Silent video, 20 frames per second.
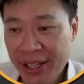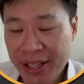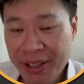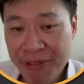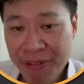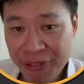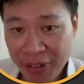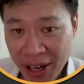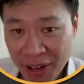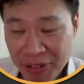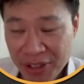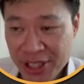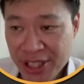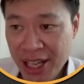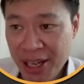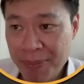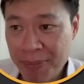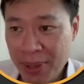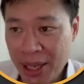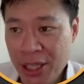in 5 years
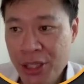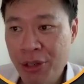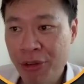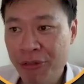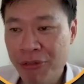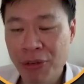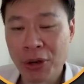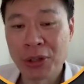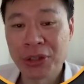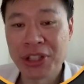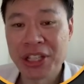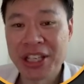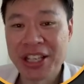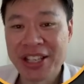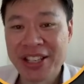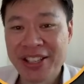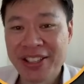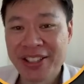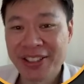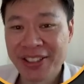time, age of 40.
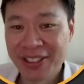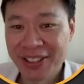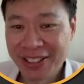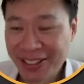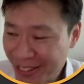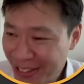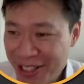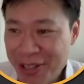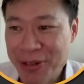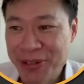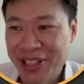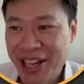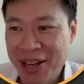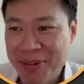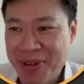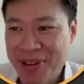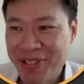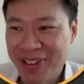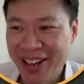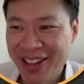Early
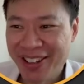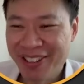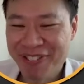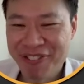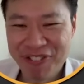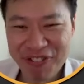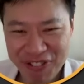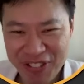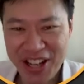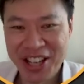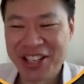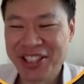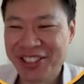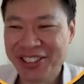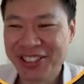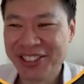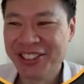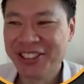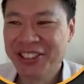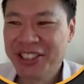retirement, right?
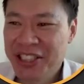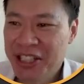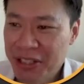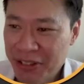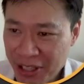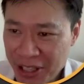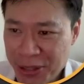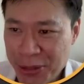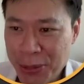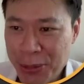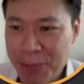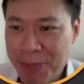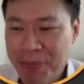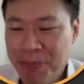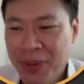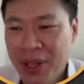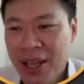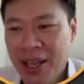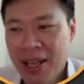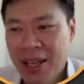FIRE. That's good.
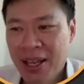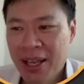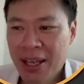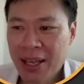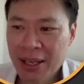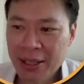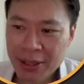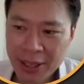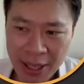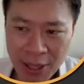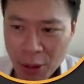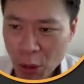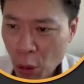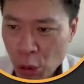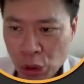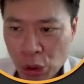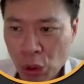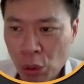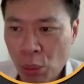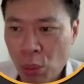Then
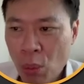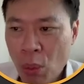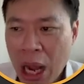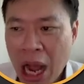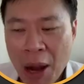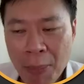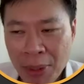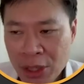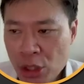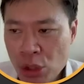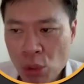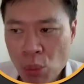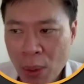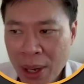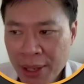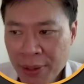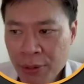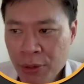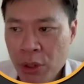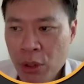also, how much you
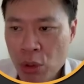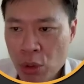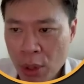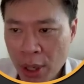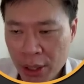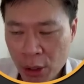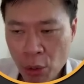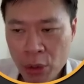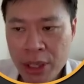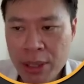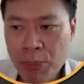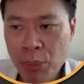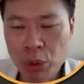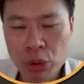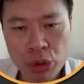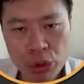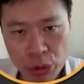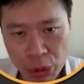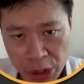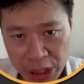want, you are going to input
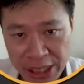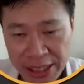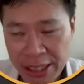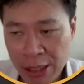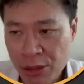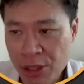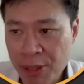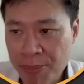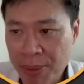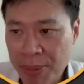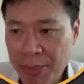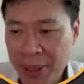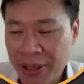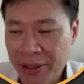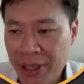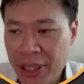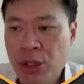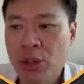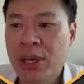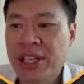3,000 per month.
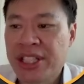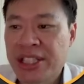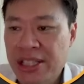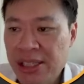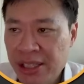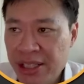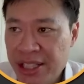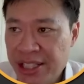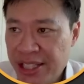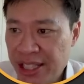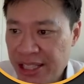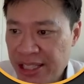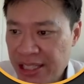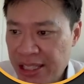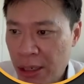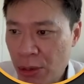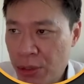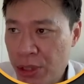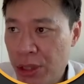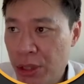That's why it's
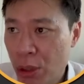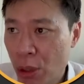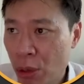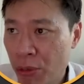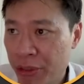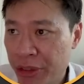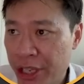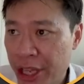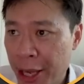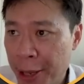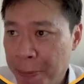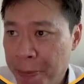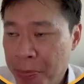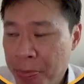36,000 over there.